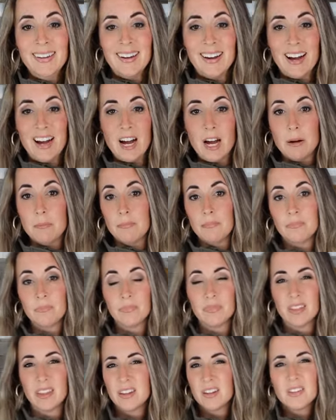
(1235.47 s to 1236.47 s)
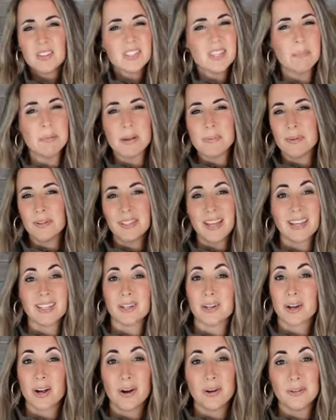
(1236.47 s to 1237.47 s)
Um, some people like their
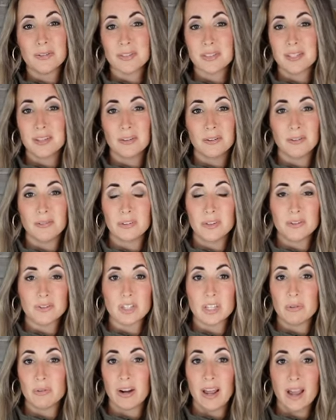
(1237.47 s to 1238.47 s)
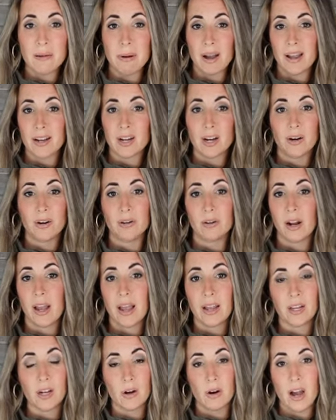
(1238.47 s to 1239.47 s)
coats, you know, usually when I buy a coat, I
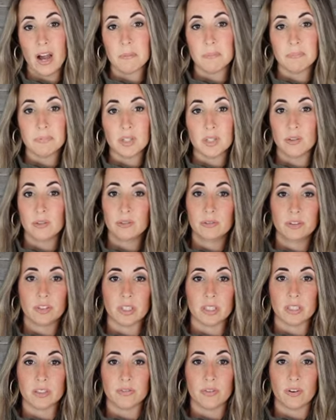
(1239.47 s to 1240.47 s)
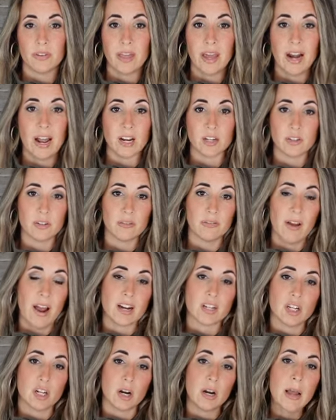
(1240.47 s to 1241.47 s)
go up too, just for that extra
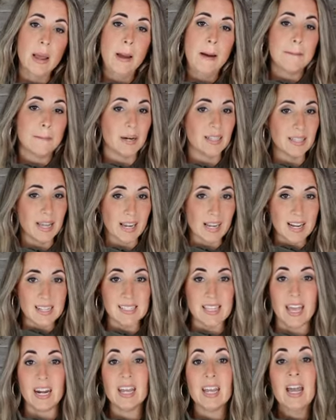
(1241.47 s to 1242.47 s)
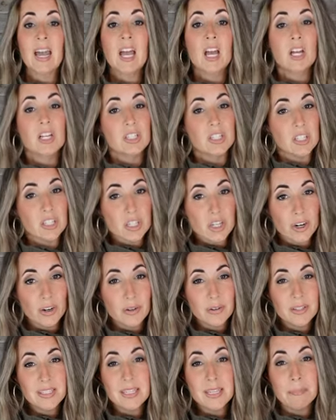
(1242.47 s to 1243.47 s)
factor. But like I said, Deter
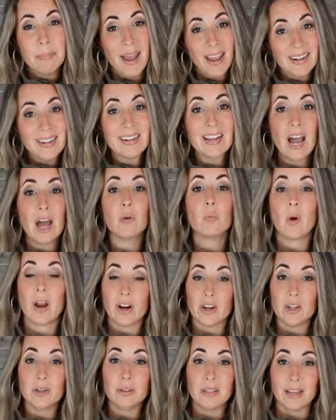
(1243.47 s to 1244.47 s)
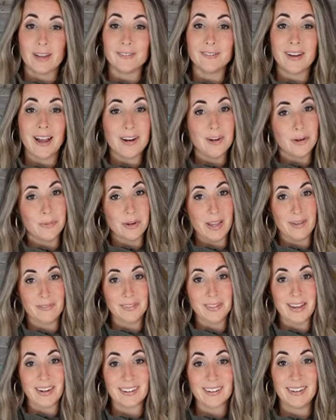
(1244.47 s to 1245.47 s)
depending on where you live, I know we have a
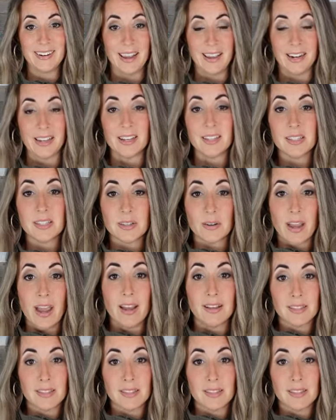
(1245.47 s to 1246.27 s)
lot of Canadians, okay?